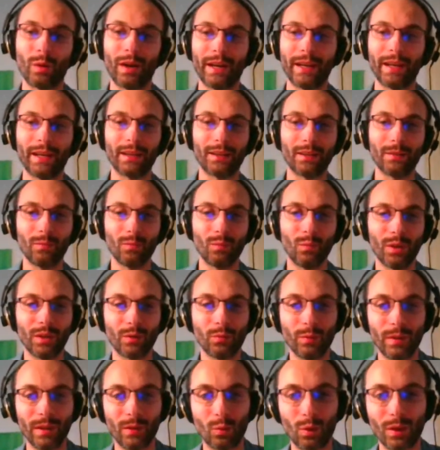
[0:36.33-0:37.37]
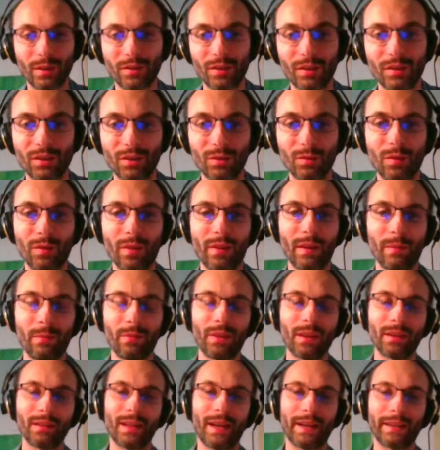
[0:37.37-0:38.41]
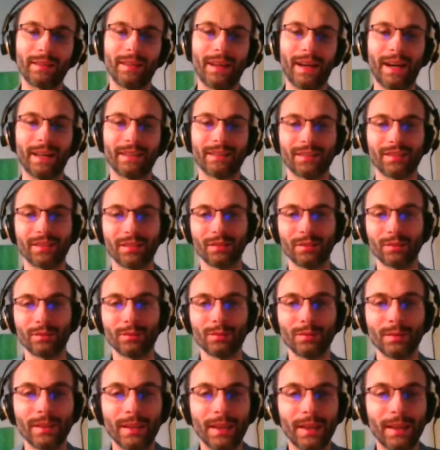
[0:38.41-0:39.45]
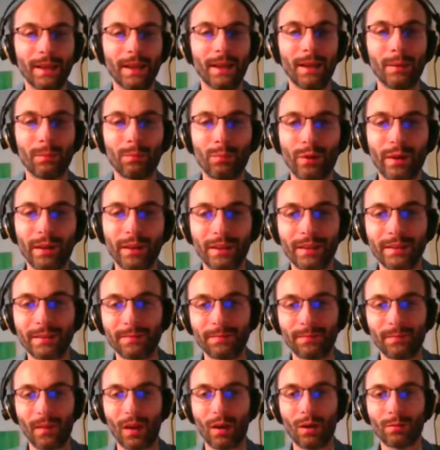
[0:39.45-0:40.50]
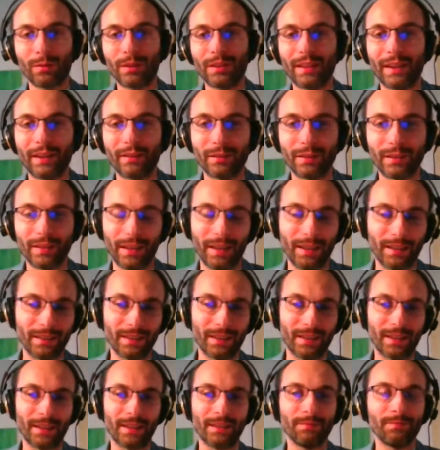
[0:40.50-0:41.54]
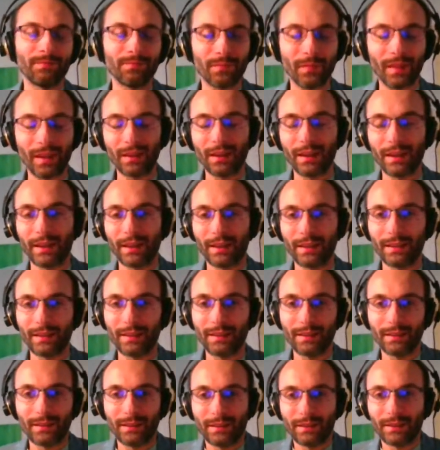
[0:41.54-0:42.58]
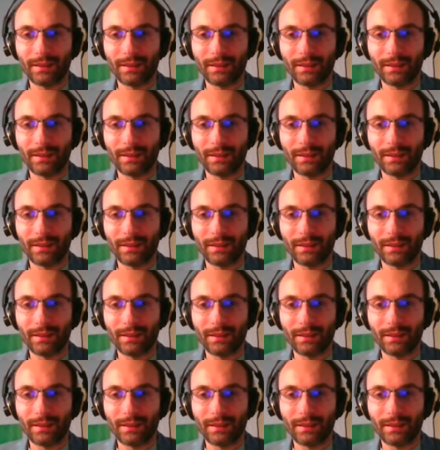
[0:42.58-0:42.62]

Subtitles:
Why would we want to do something like that? So bringing arbitrary data like